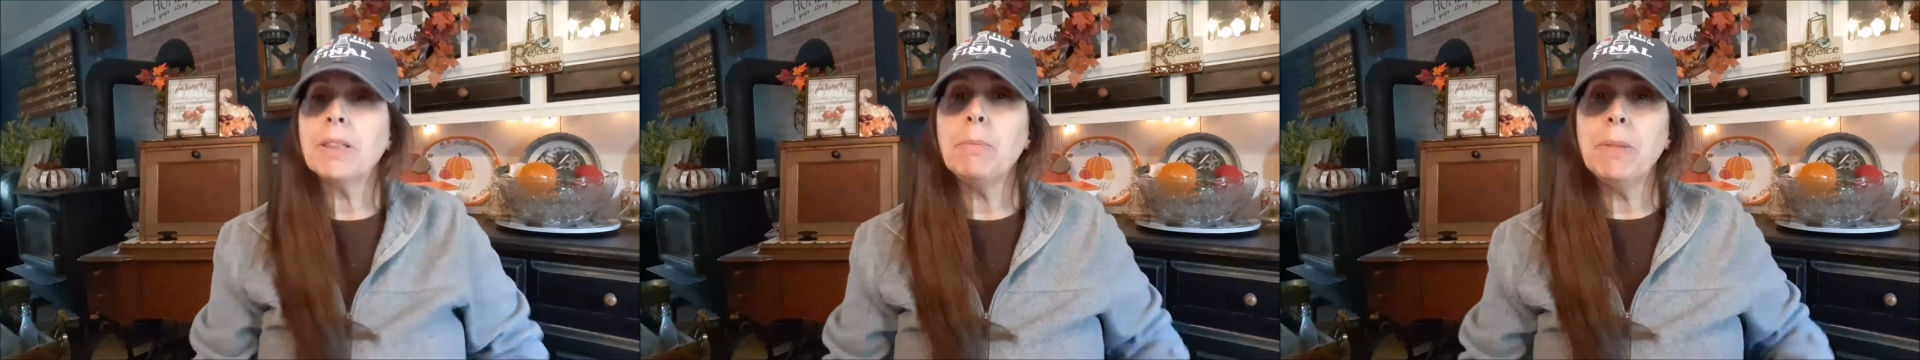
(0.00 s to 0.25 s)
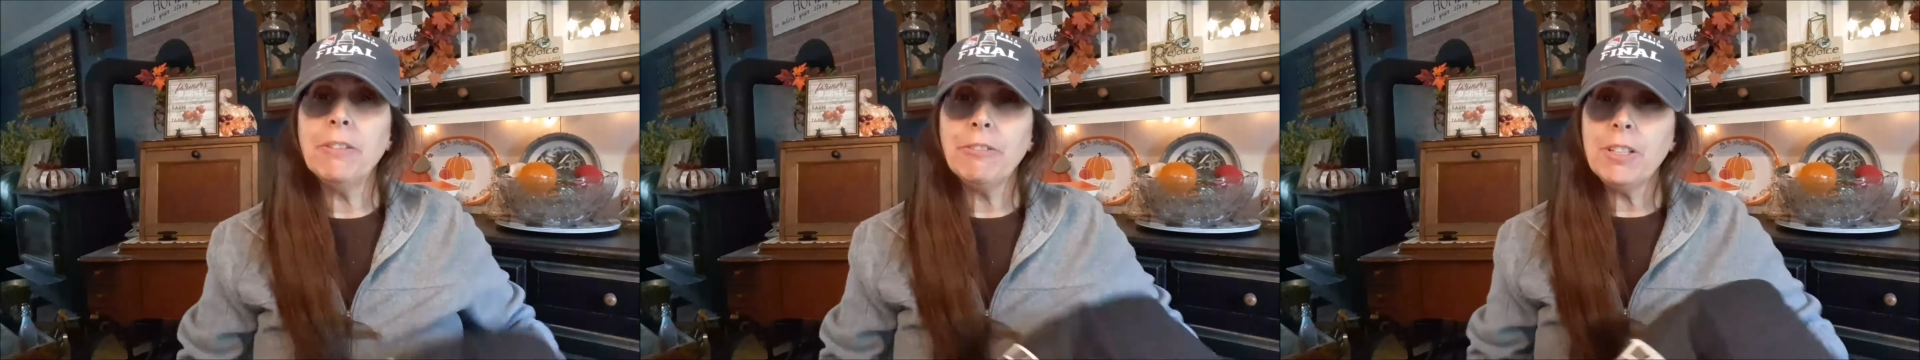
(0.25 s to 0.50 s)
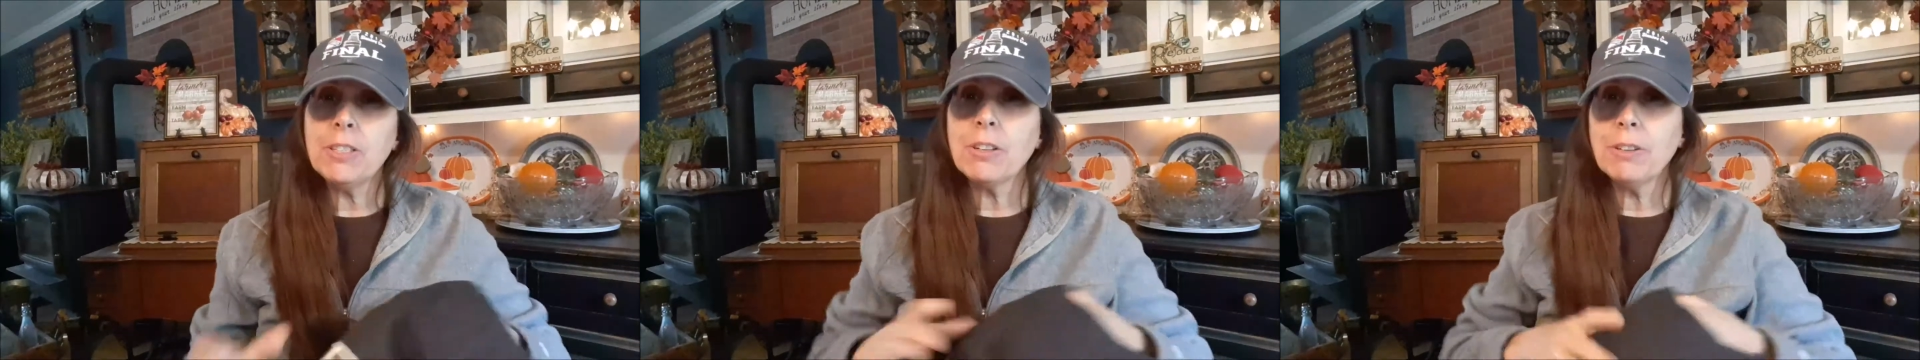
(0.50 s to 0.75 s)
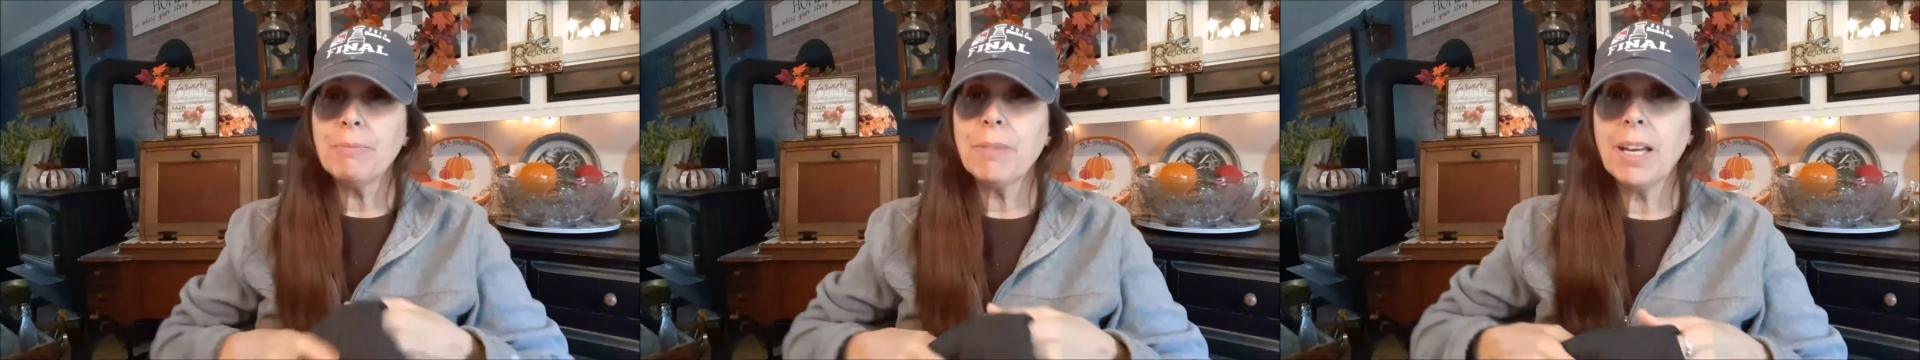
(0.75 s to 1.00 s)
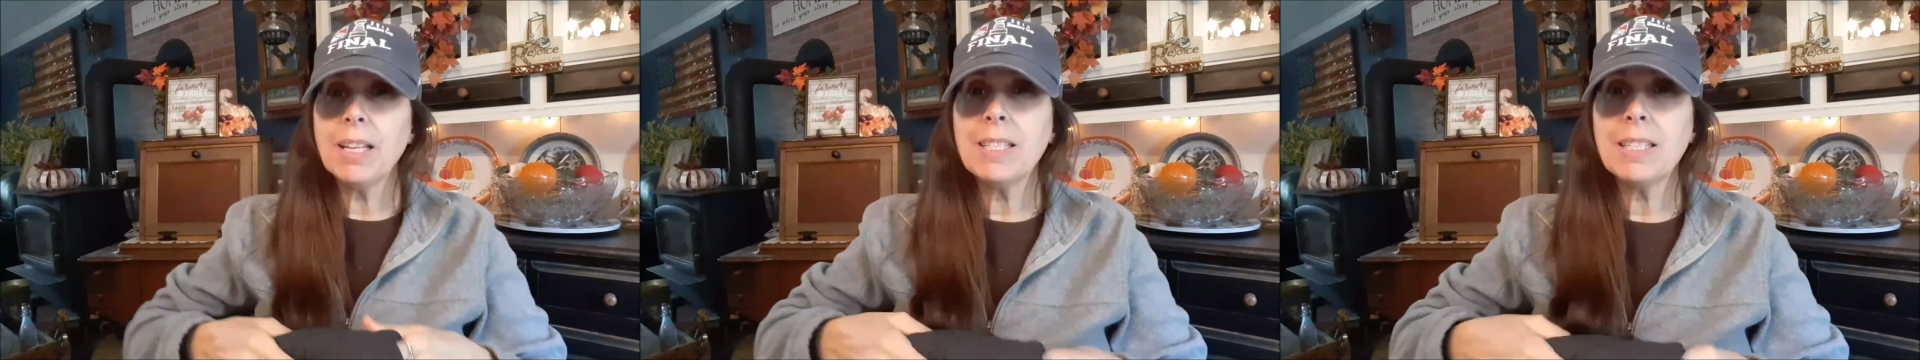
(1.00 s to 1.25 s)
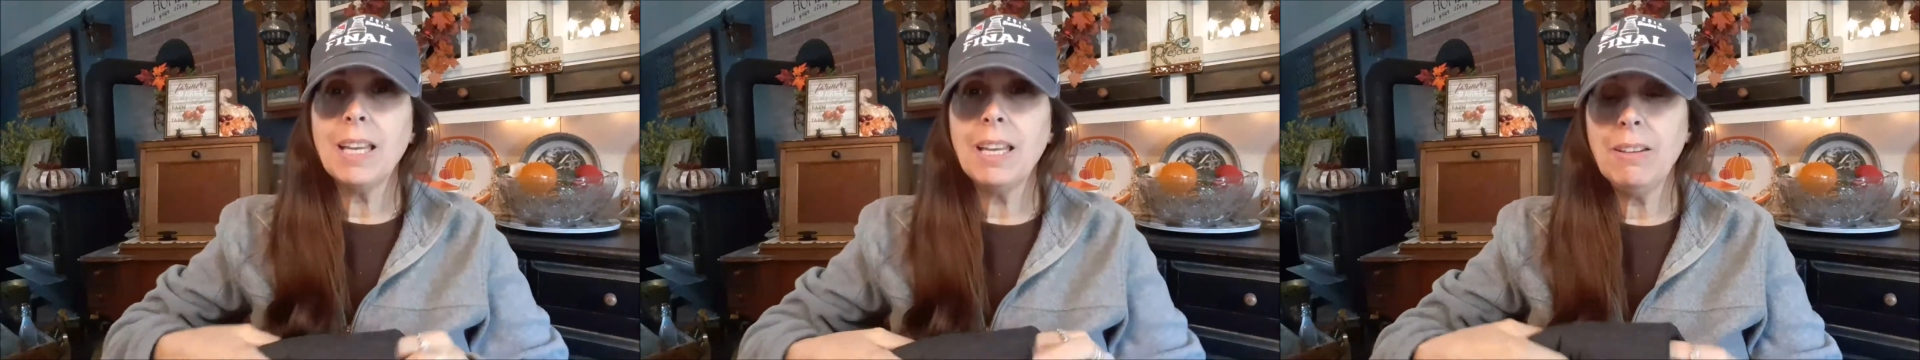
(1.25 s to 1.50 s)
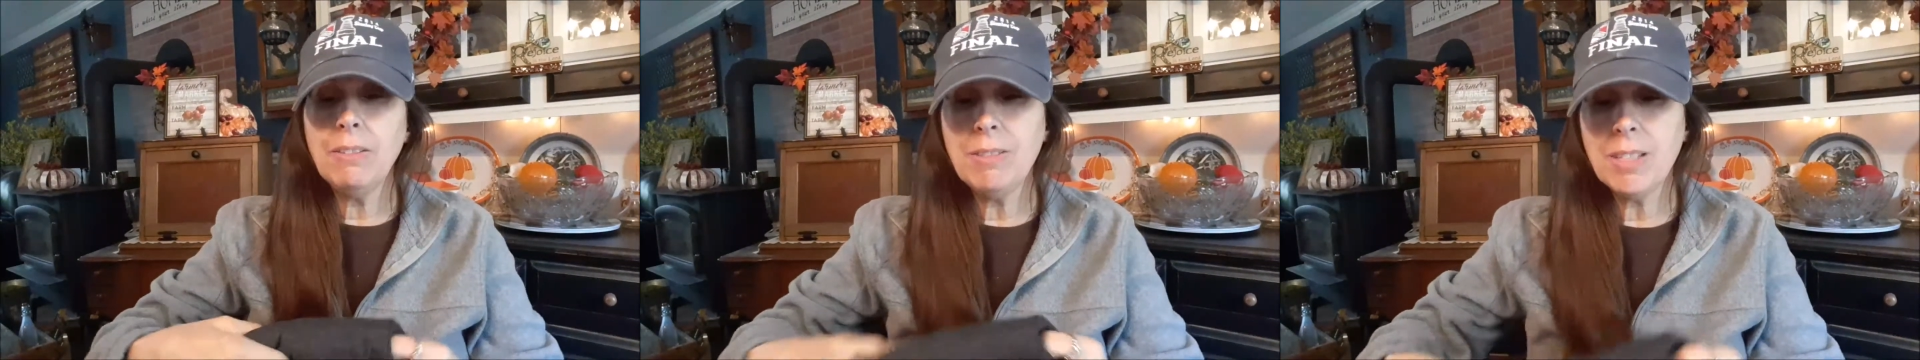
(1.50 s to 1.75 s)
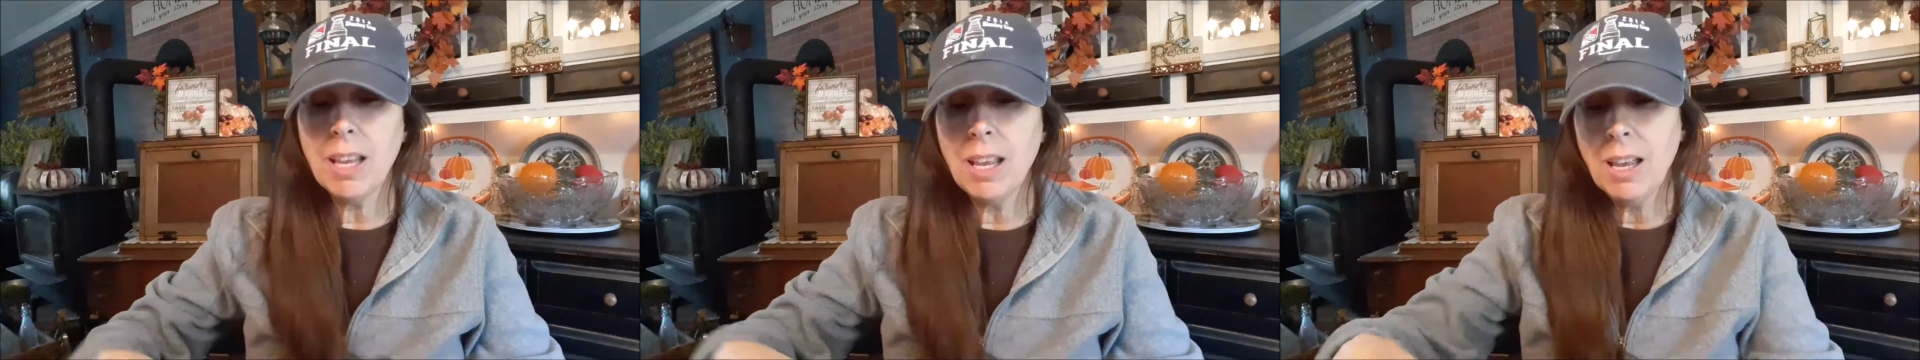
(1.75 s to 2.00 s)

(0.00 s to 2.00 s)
them in the freezer, and it saves